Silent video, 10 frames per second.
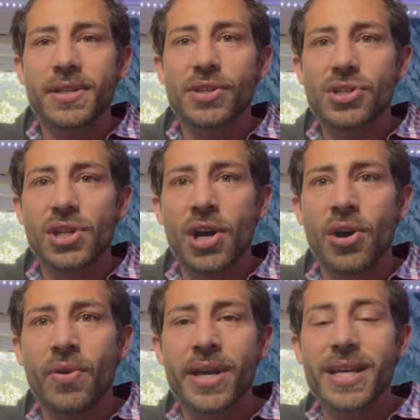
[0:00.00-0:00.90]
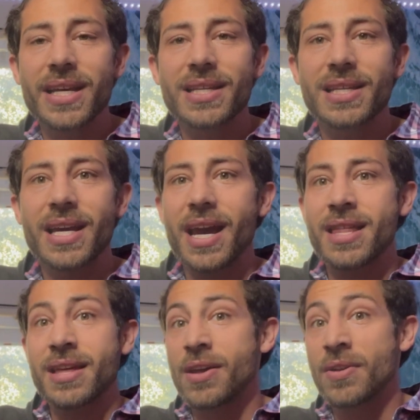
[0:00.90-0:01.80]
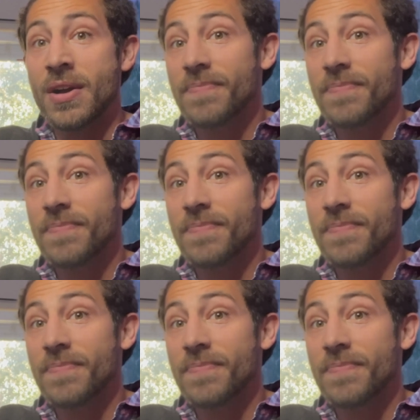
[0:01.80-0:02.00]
on the slow and easy and then